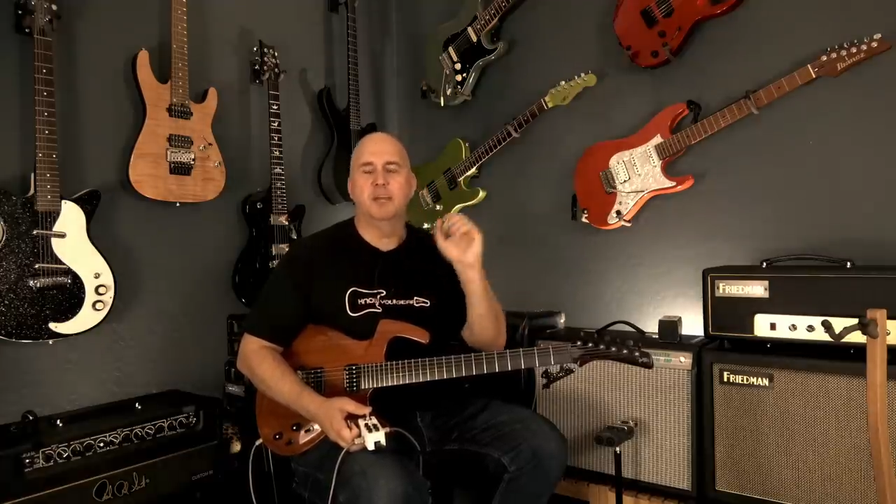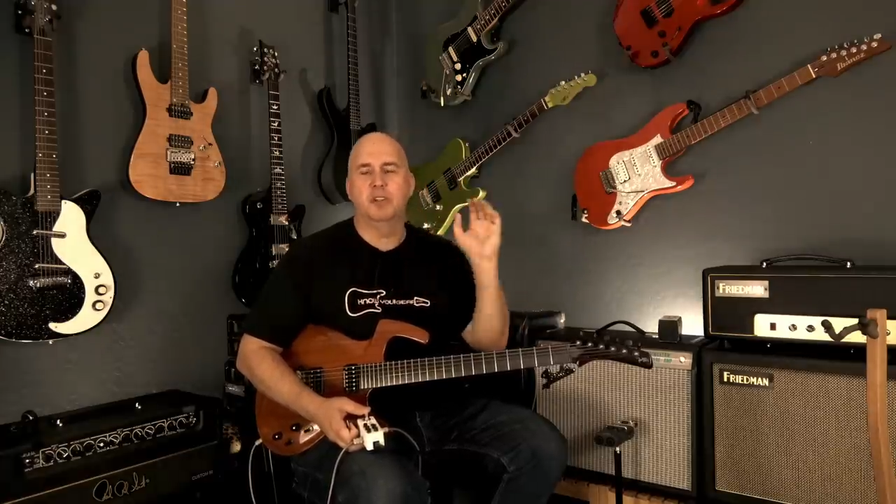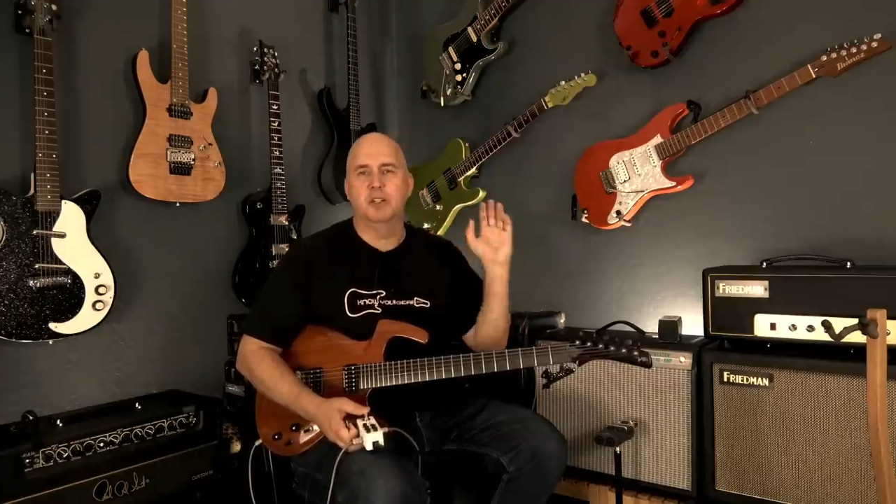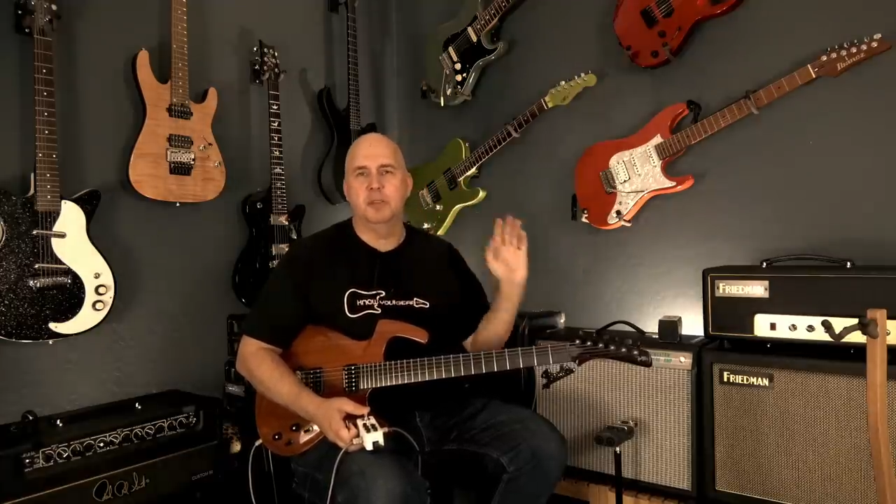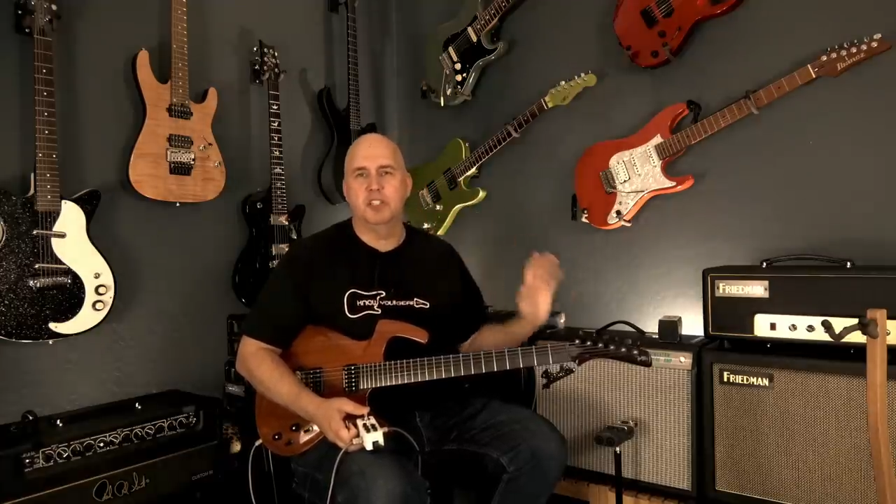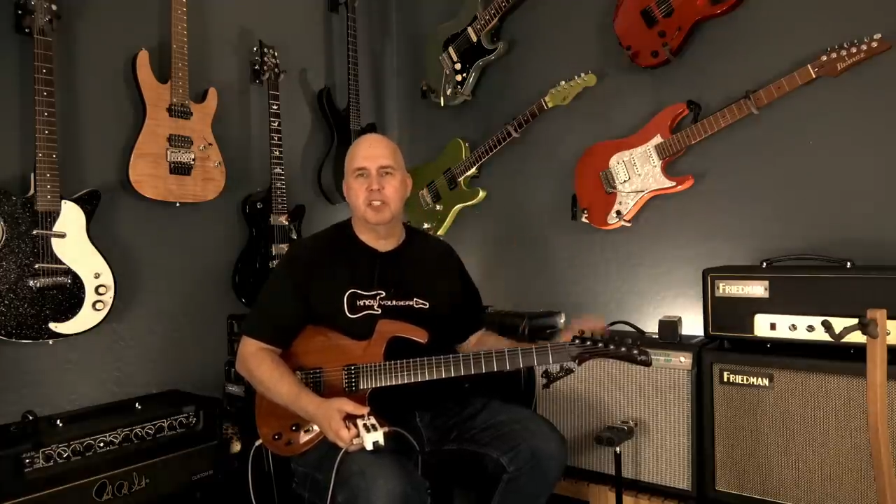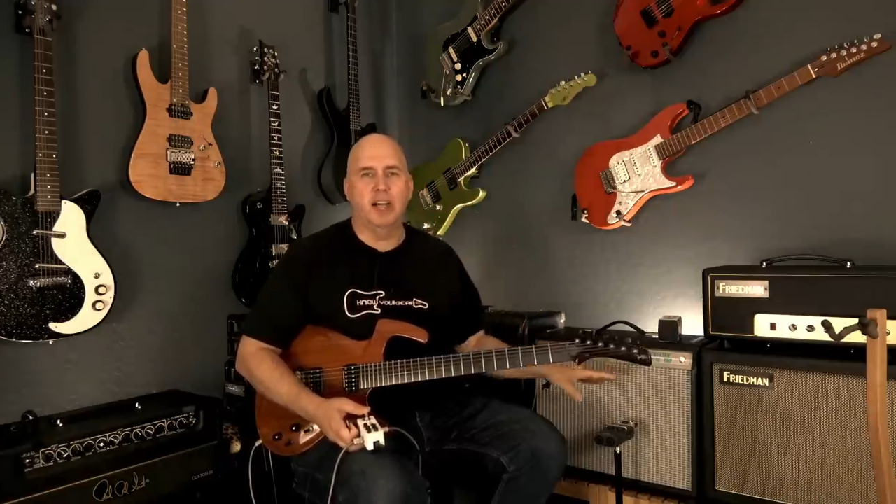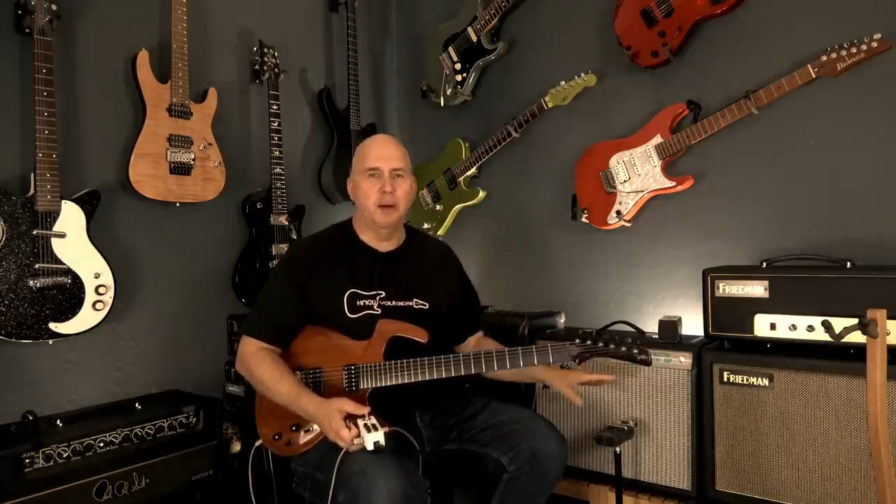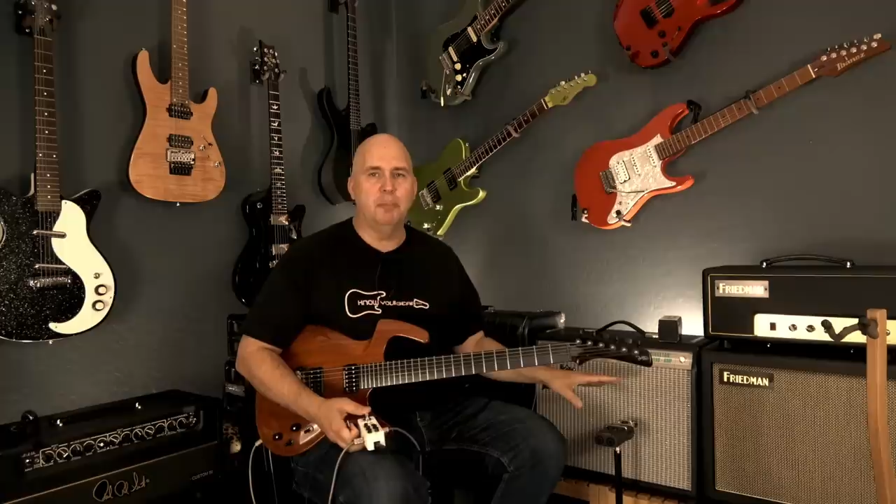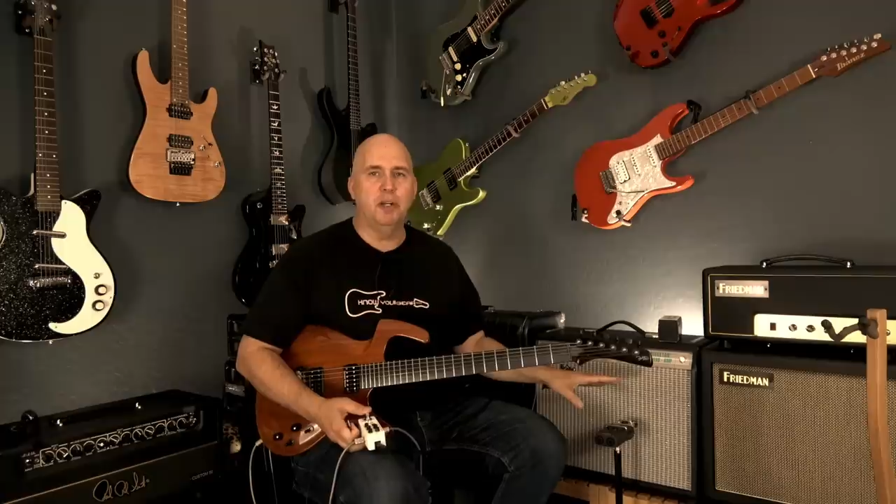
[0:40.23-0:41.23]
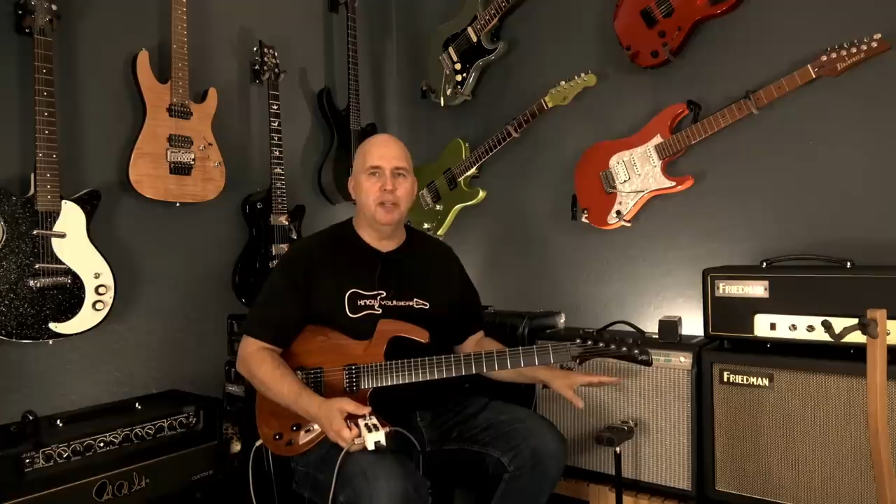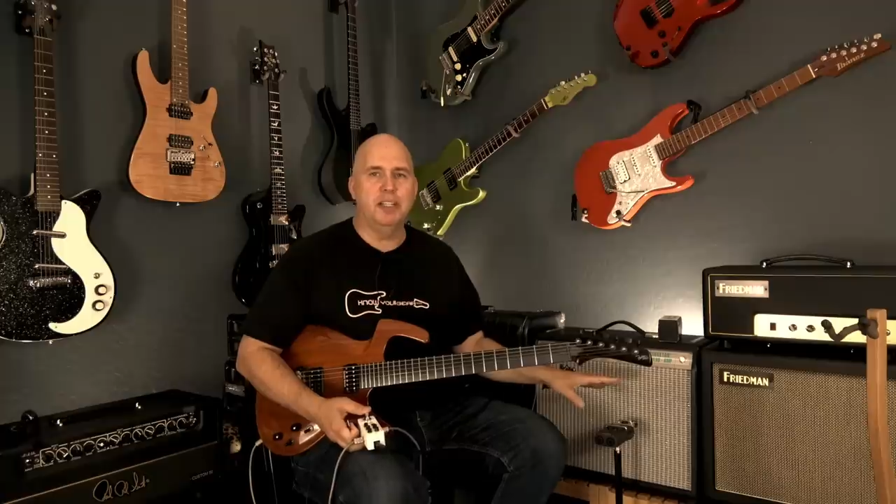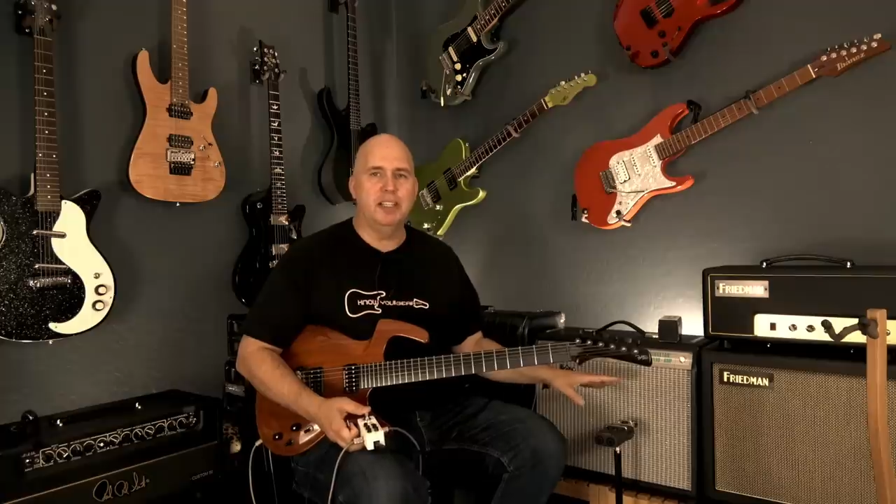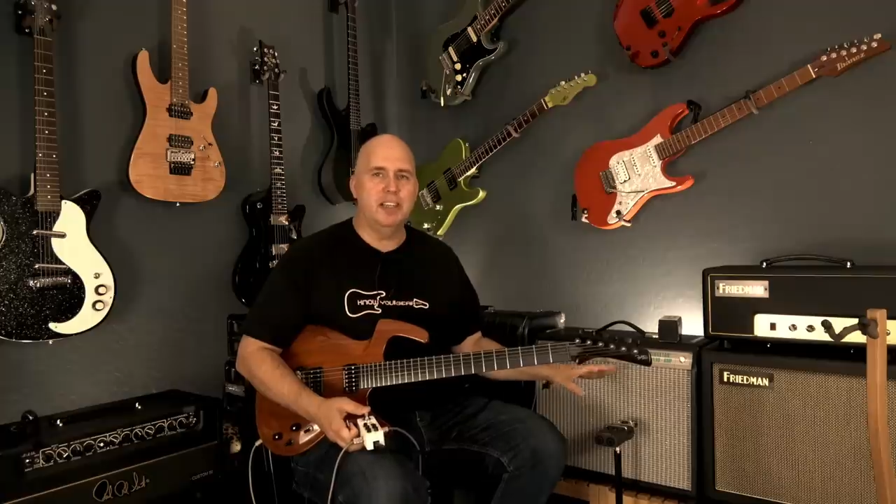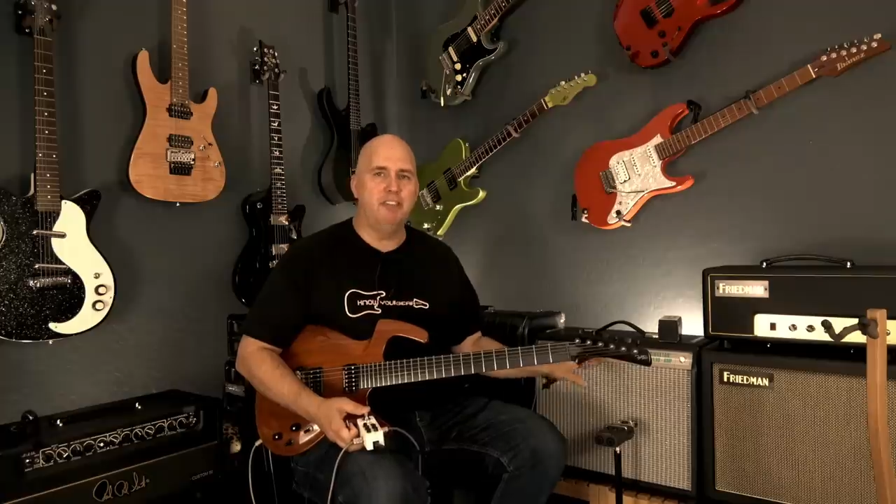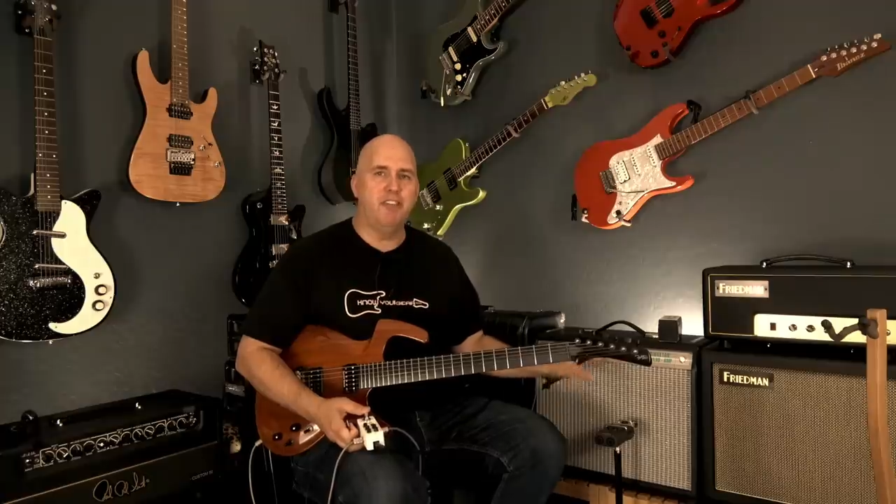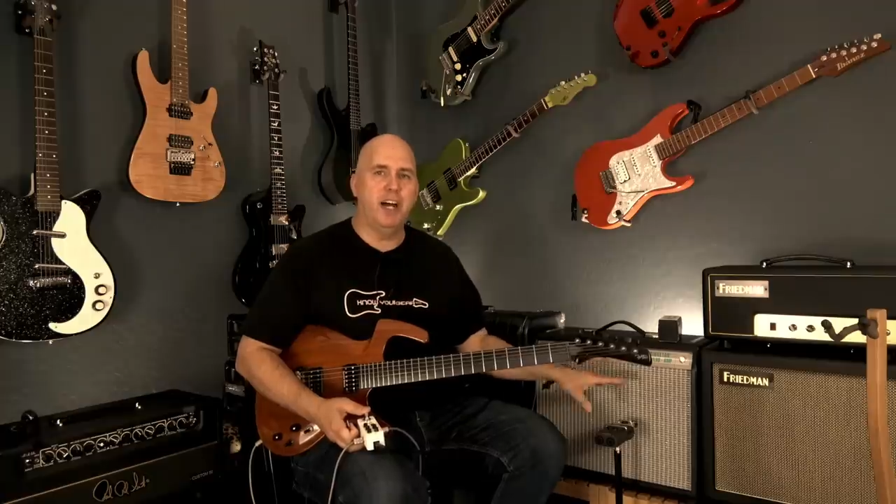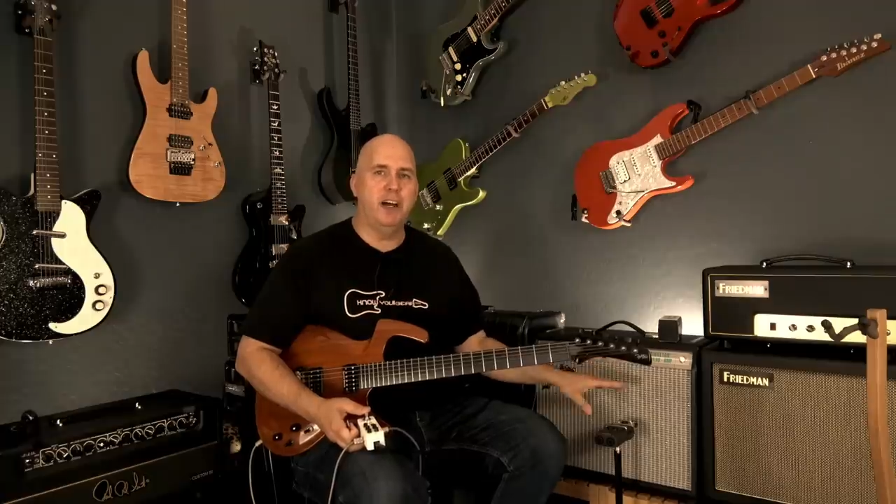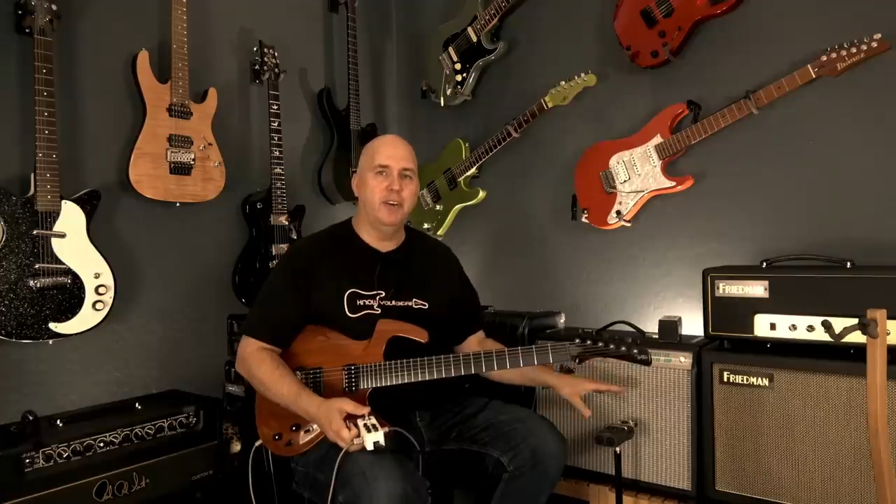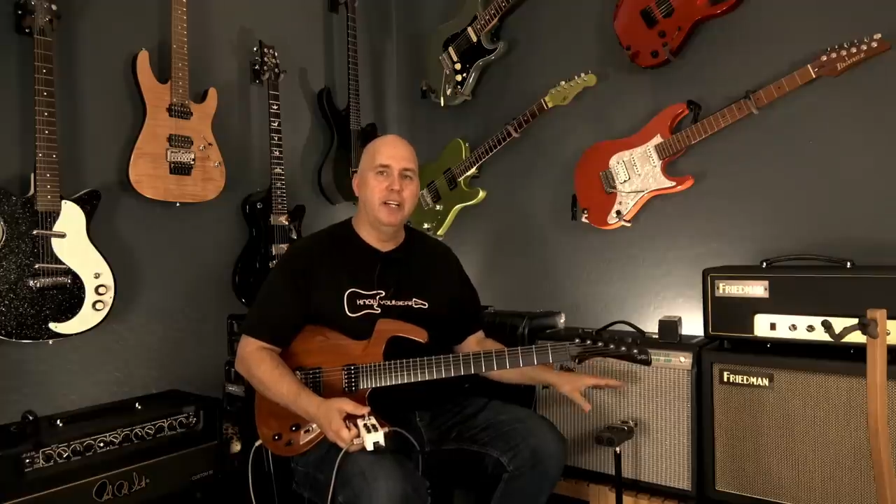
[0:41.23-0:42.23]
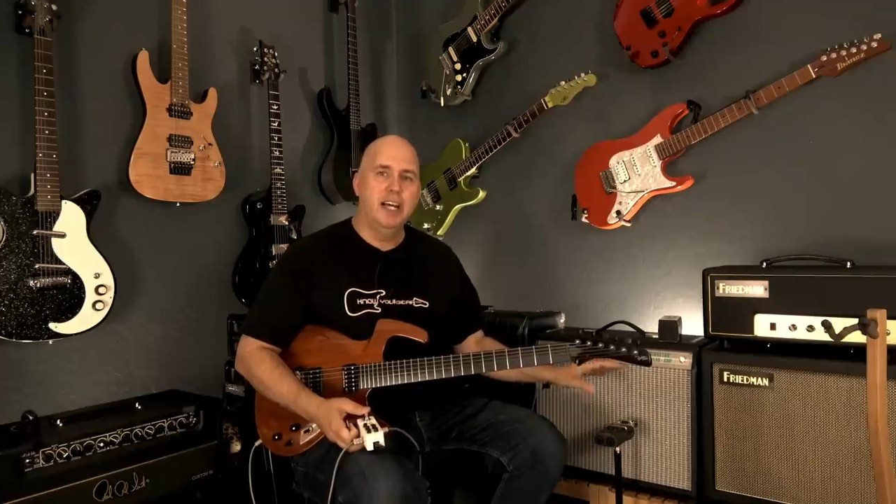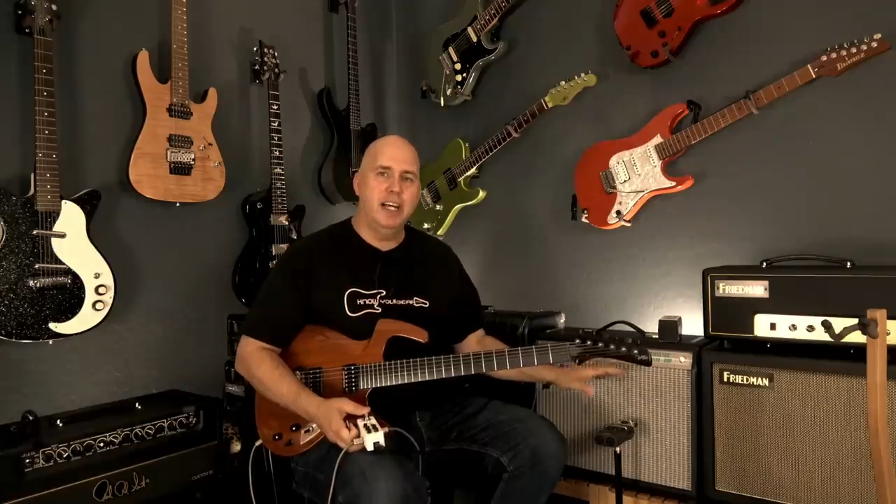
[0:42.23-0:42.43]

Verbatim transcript: I'm gonna be just uploading the file